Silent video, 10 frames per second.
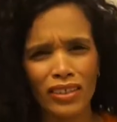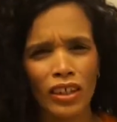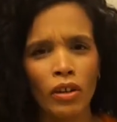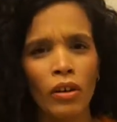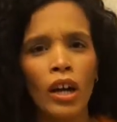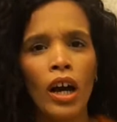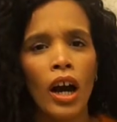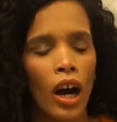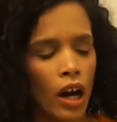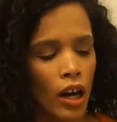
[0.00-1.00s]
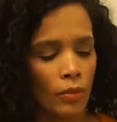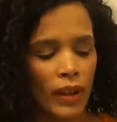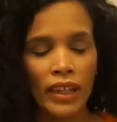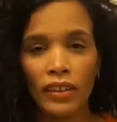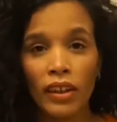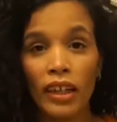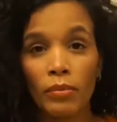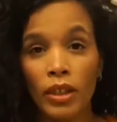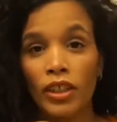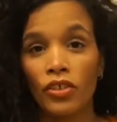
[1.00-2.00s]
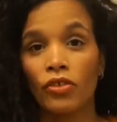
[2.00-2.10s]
so that's a lot of money.